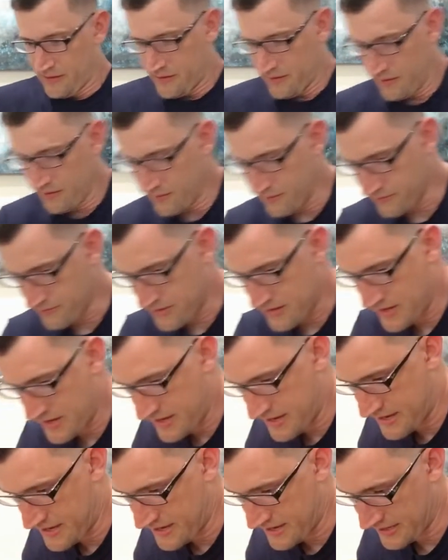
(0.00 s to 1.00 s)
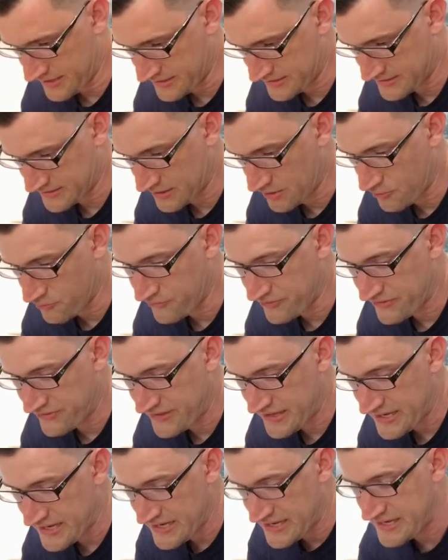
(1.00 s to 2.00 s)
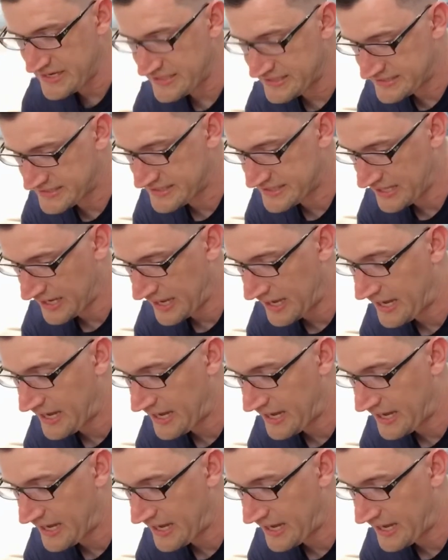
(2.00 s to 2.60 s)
All right, so these